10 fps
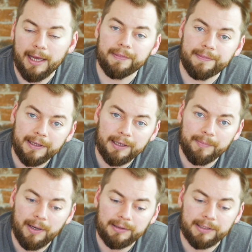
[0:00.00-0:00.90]
and think
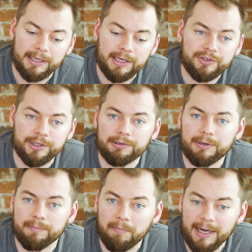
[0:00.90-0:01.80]
about the
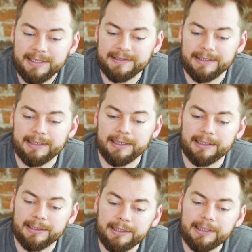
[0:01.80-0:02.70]
engineering mindset
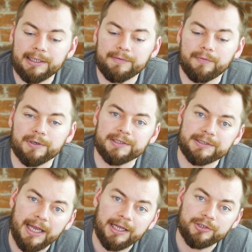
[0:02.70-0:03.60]
needed for the
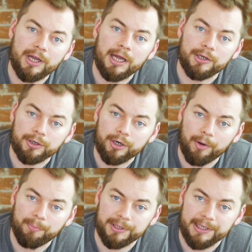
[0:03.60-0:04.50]
stage your
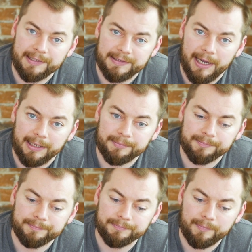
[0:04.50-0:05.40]
company is at.
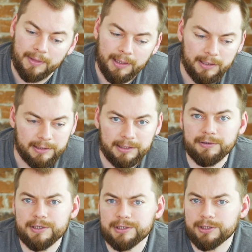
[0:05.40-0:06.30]

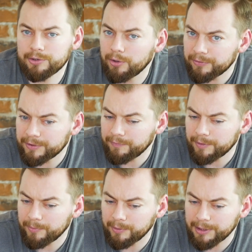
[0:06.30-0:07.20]
There is no
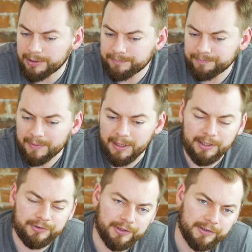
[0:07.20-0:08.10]
silver bullet,
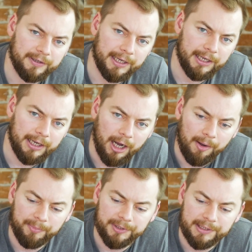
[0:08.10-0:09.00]
and just like
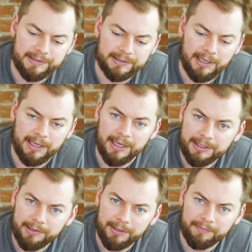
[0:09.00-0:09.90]
companies
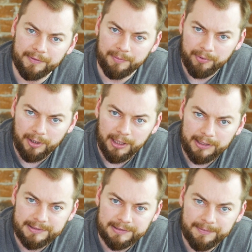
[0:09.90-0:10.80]
iterate with their
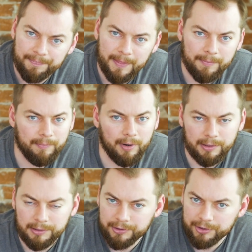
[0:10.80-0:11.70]
products,
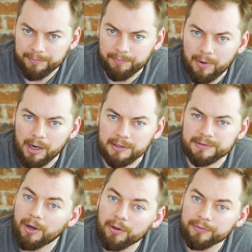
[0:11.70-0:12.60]
partnership
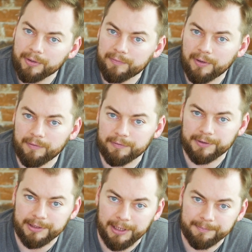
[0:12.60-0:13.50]
models also evolve
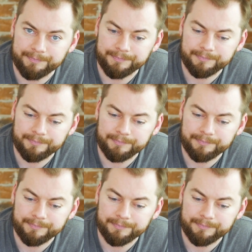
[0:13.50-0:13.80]
over time.